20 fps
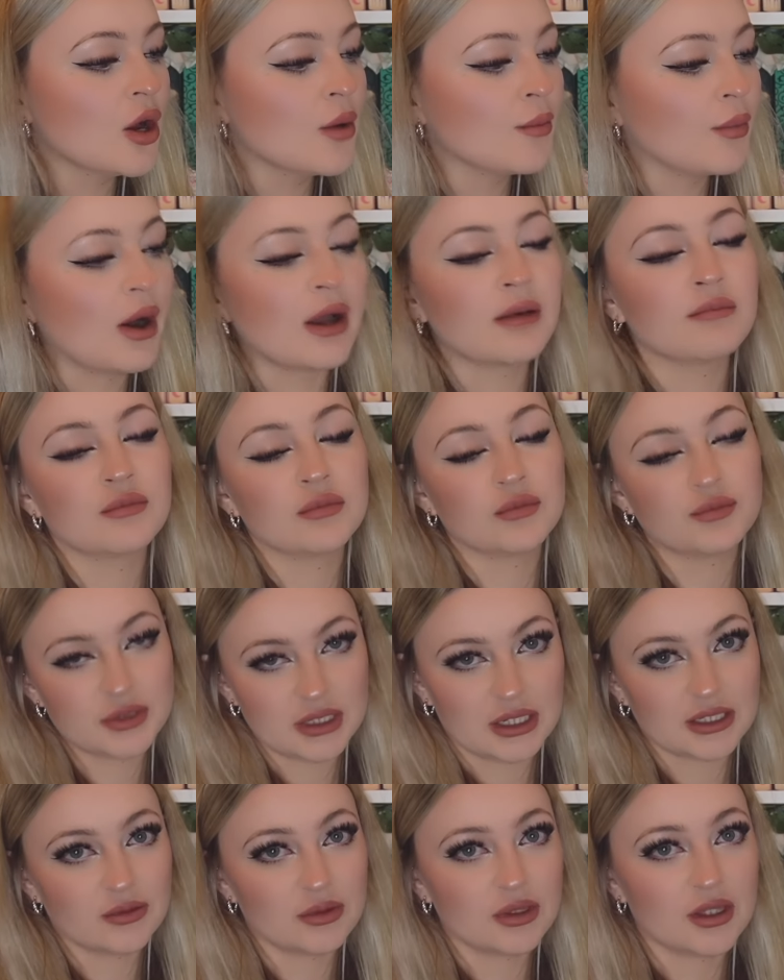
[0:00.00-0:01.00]
but i'm
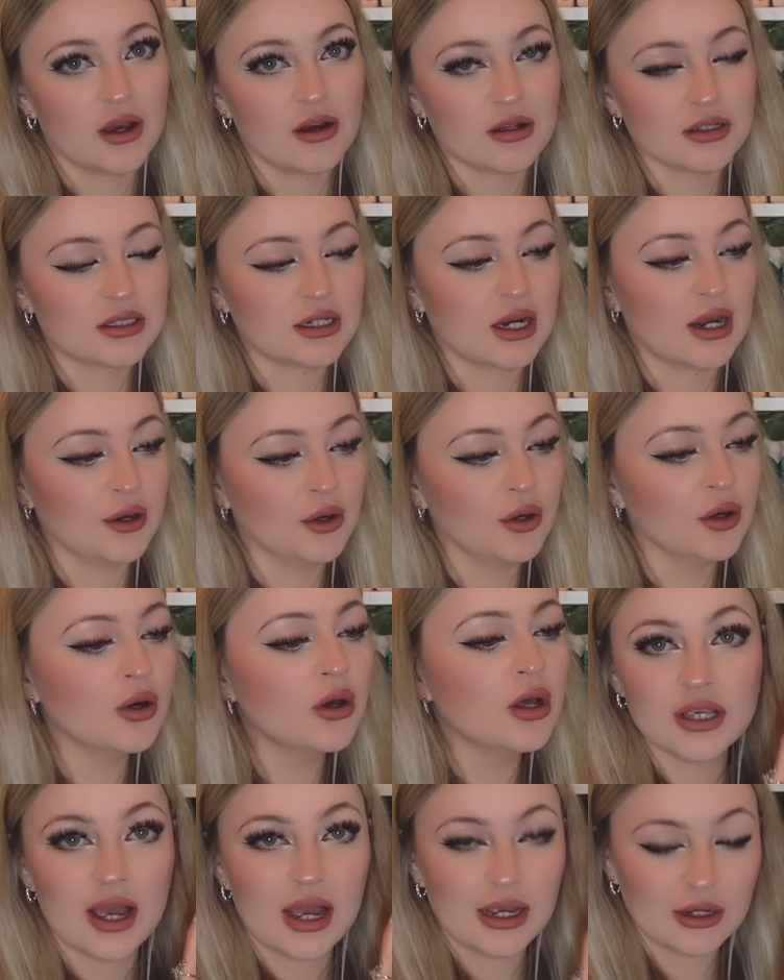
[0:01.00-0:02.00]
obsessed with the art style so
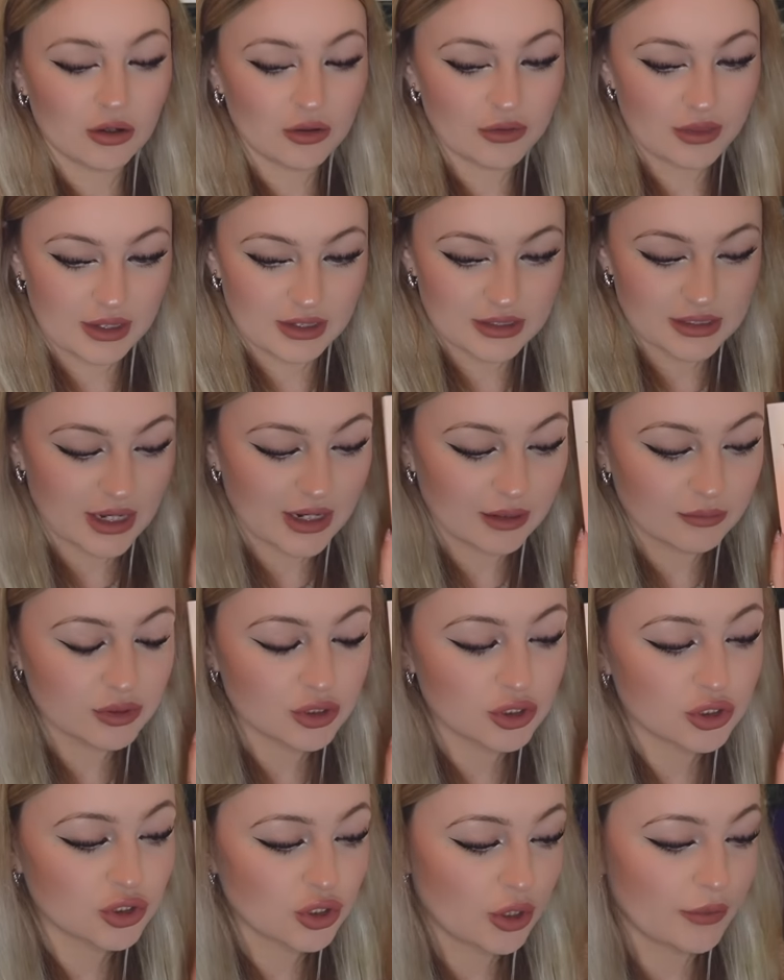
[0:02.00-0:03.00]
yeah i got this and i'm
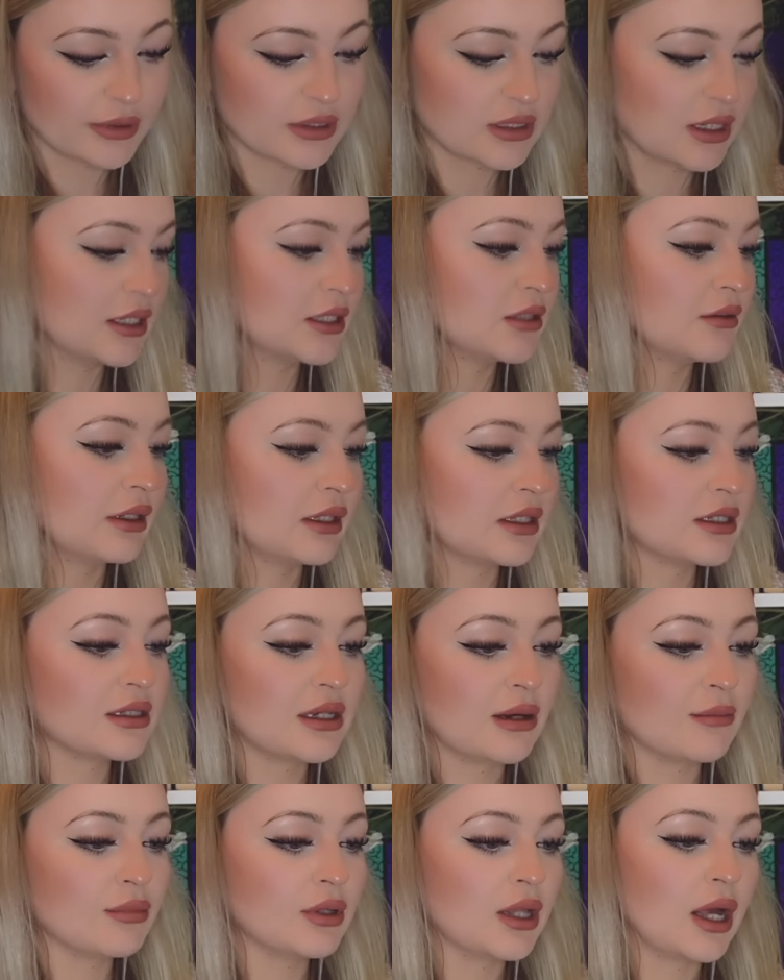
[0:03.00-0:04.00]
so excited to read the
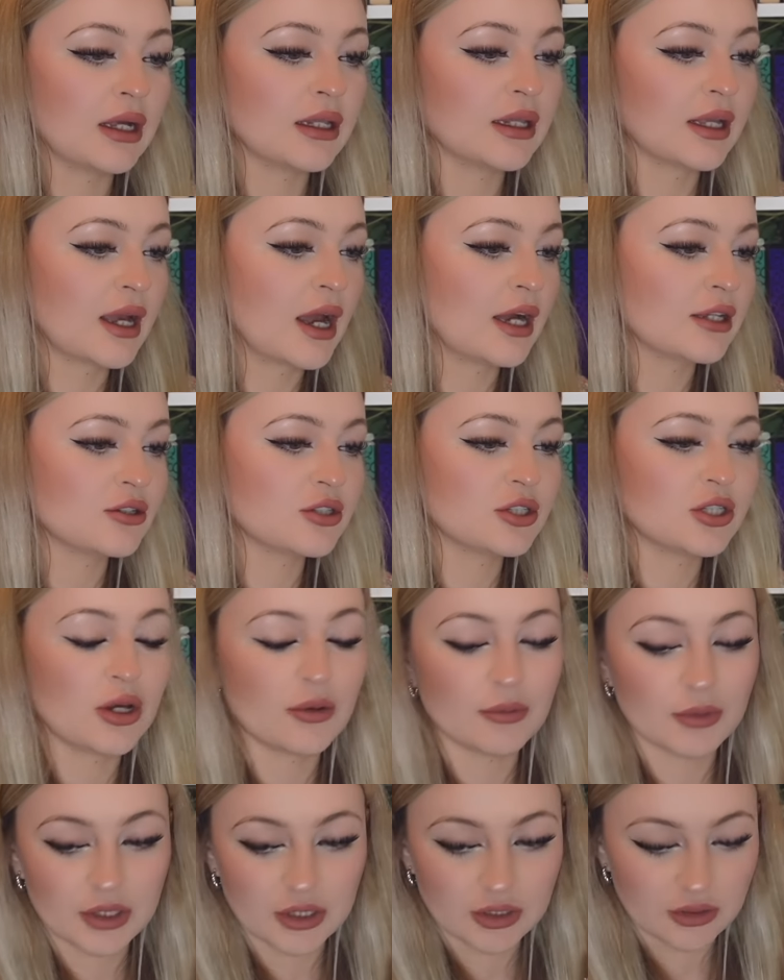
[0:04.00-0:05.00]
sampler like i just know
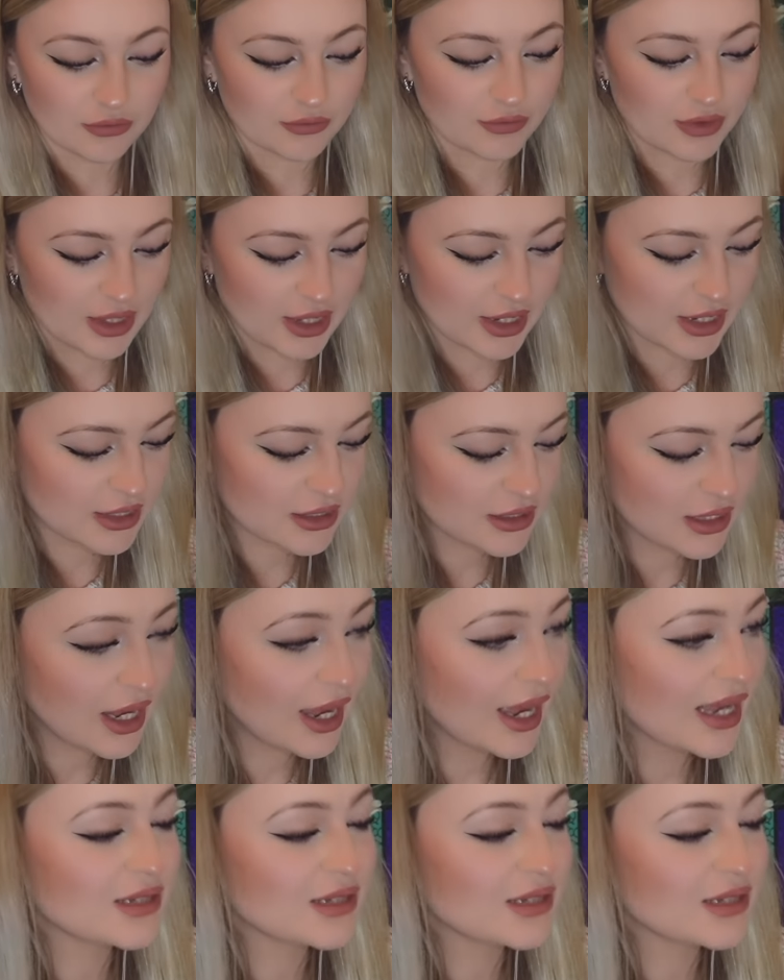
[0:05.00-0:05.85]
i'm gonna love this